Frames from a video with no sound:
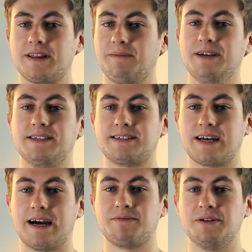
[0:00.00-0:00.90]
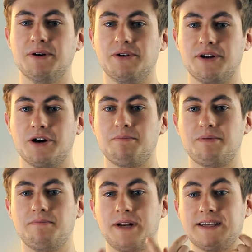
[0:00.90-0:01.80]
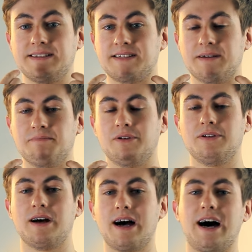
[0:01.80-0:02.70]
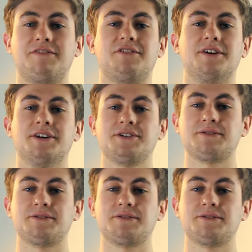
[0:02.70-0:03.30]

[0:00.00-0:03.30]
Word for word: That means it's time to build it up, nice and simple, after this.